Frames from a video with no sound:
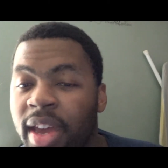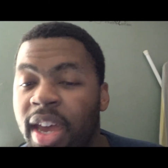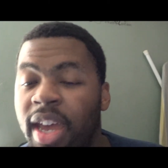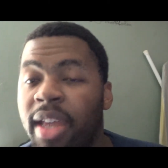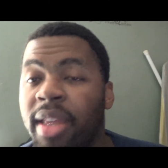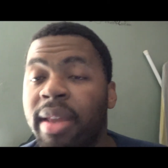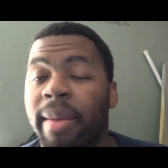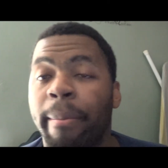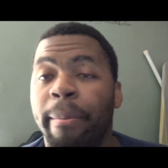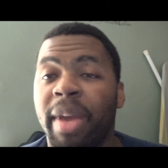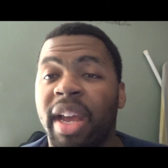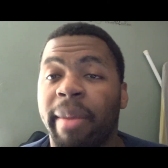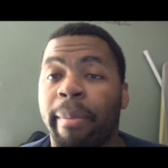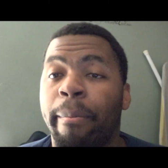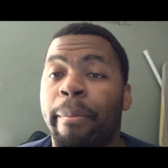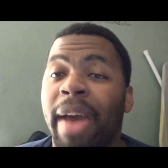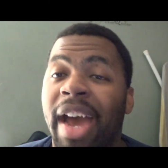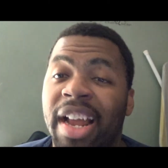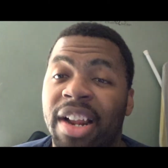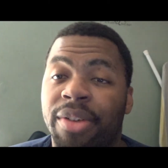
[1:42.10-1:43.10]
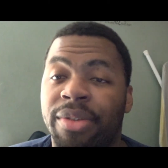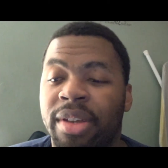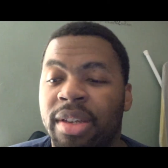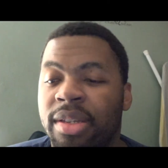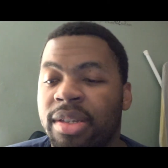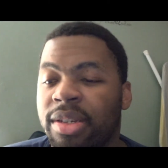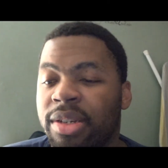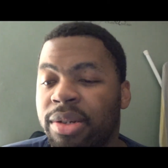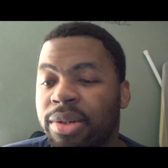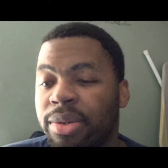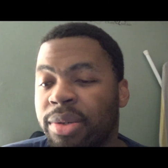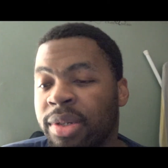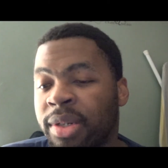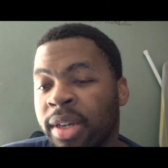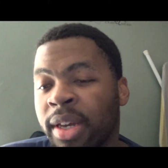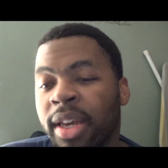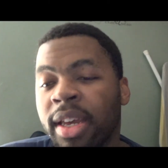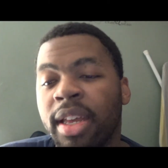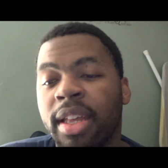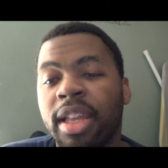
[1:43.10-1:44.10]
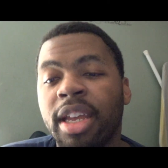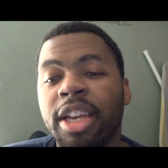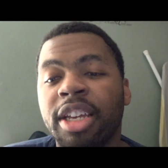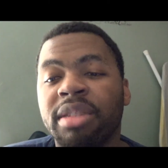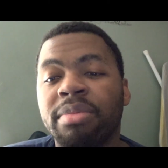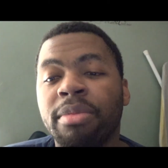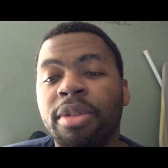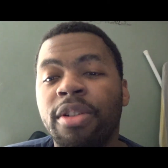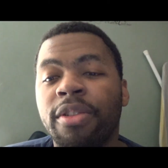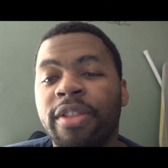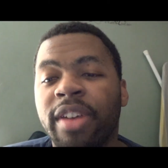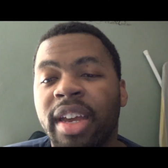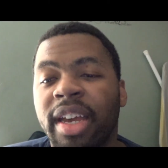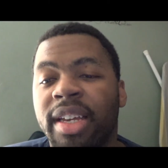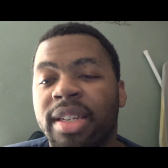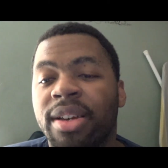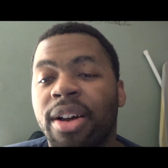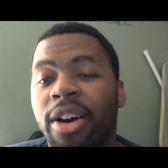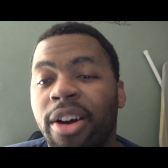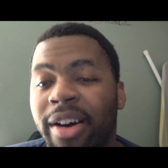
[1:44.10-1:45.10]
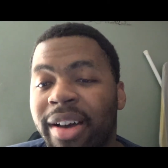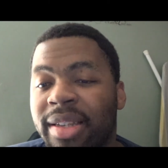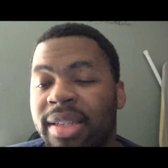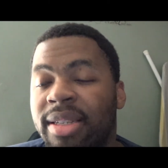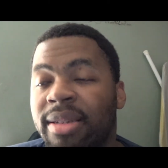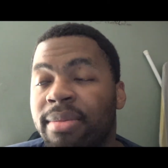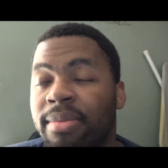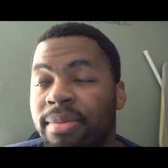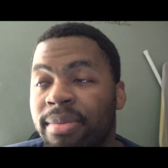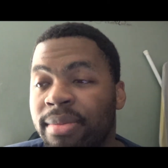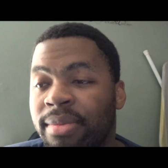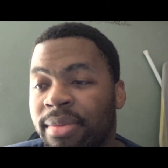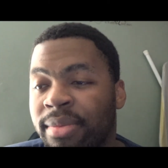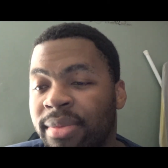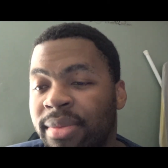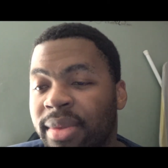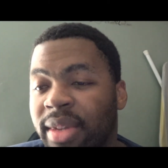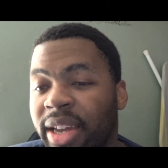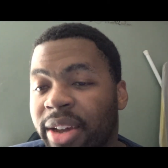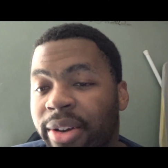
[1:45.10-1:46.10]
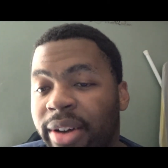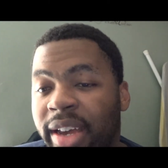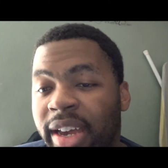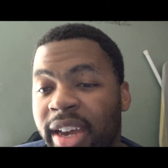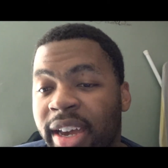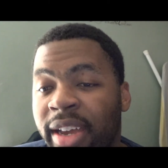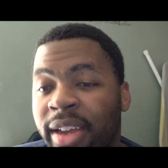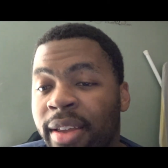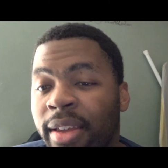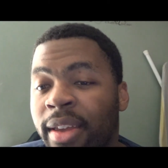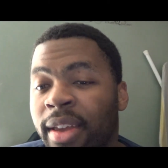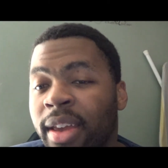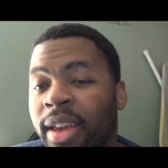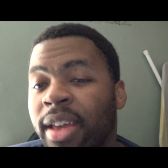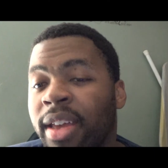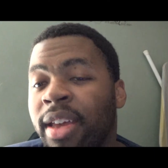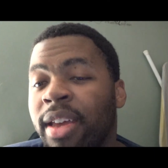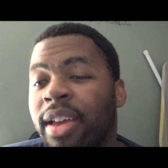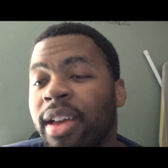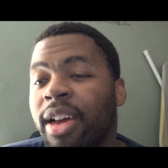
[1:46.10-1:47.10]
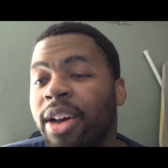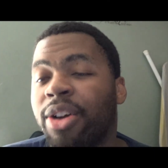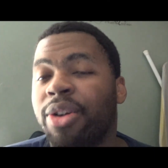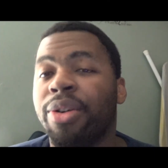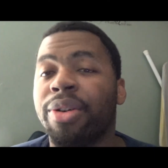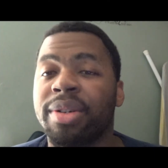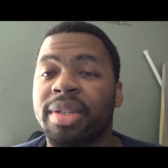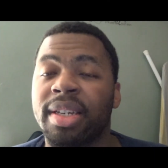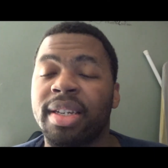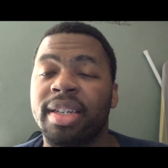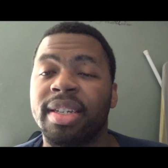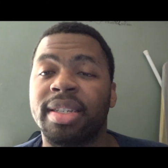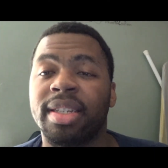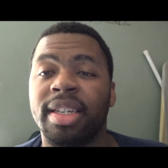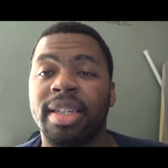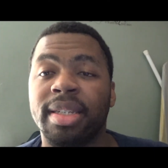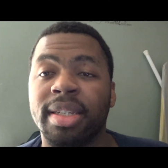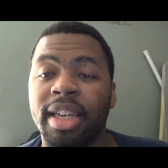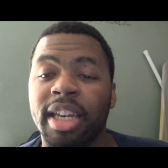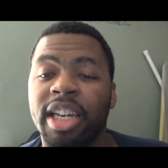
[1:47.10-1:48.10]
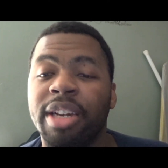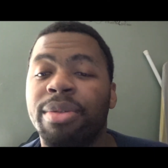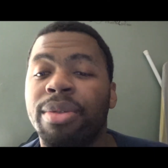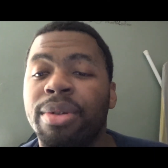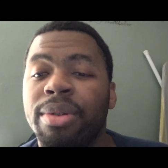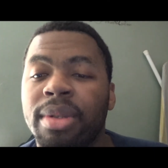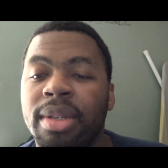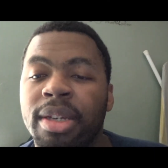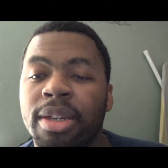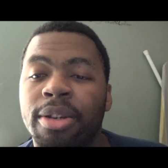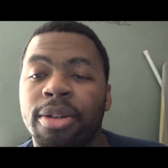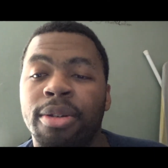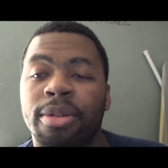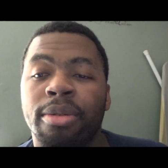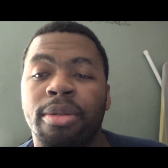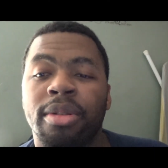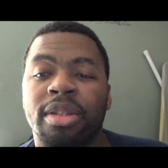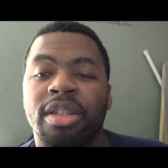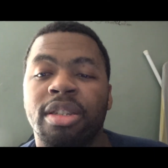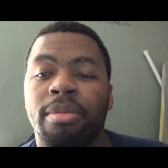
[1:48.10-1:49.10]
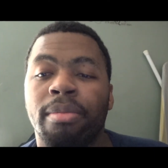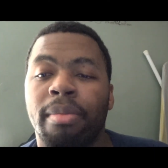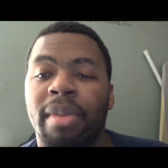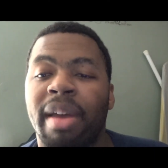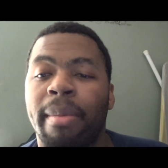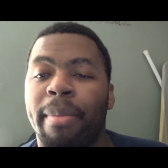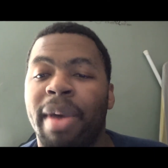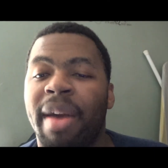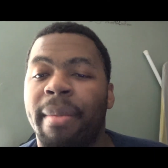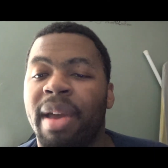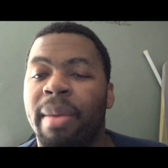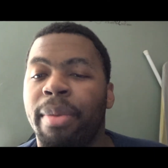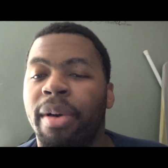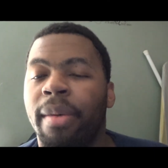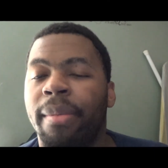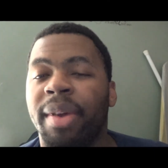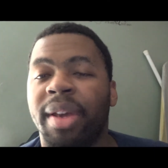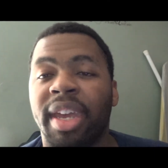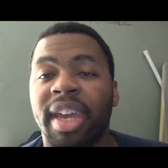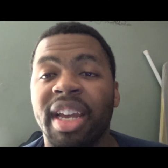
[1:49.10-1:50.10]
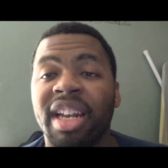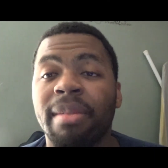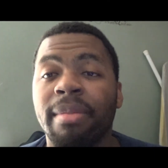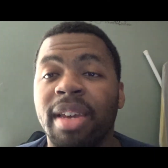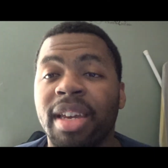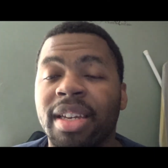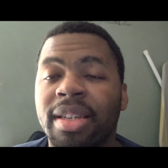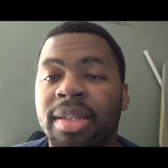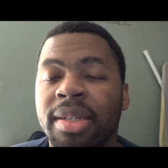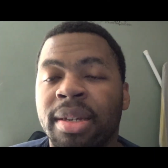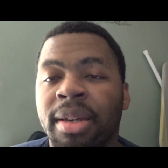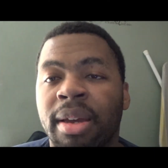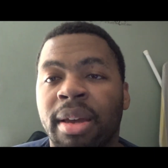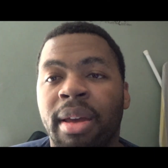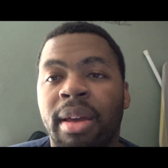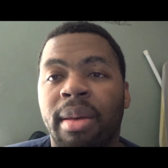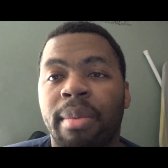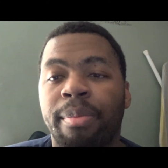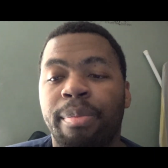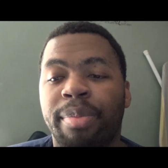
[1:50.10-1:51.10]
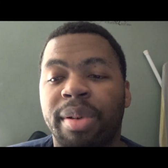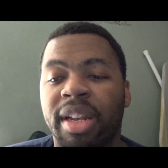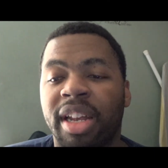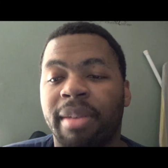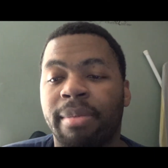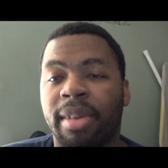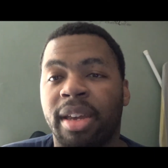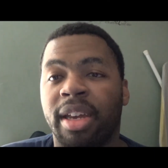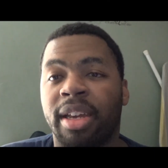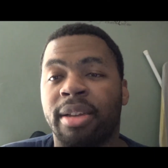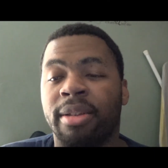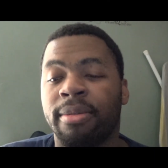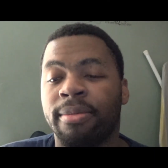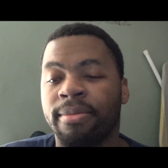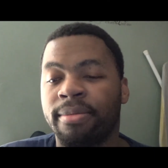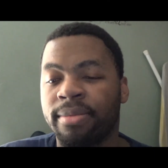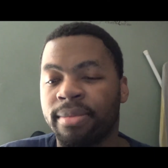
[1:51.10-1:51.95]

And the big battle ensues. This movie is awesome, okay? Of course, it is the sequel to Superman Batman Public Enemies, but I mean,